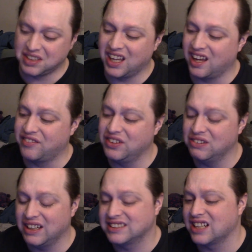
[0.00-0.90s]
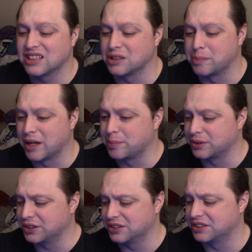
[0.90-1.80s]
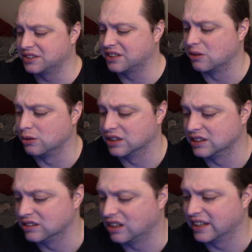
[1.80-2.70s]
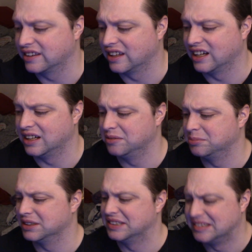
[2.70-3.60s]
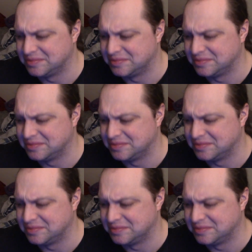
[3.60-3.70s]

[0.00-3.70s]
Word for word: if you like Dr. Pepper, you're going to like that, but